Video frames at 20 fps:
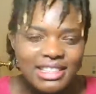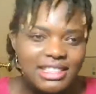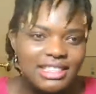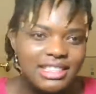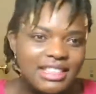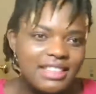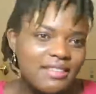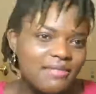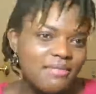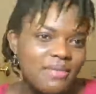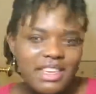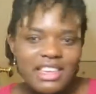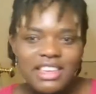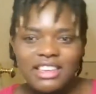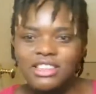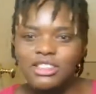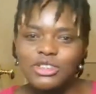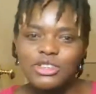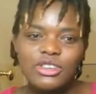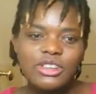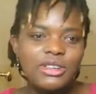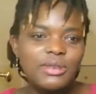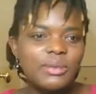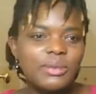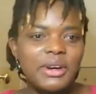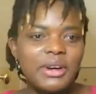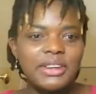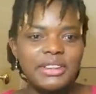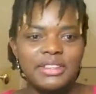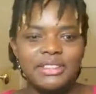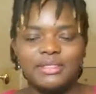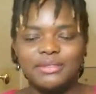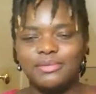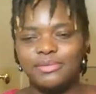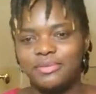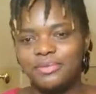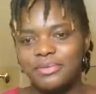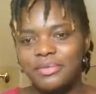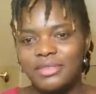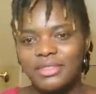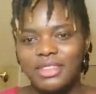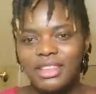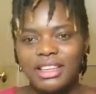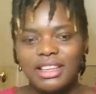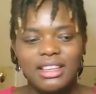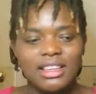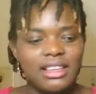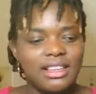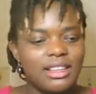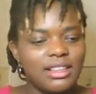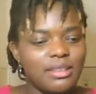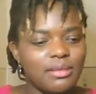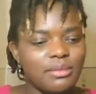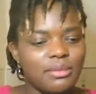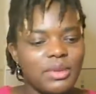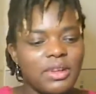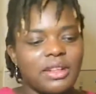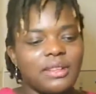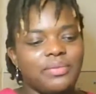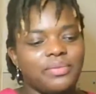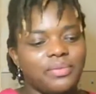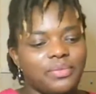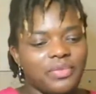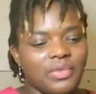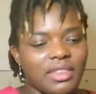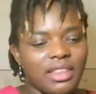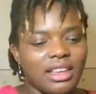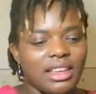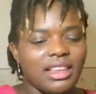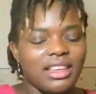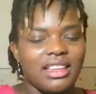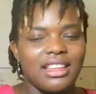This can be a short one, but I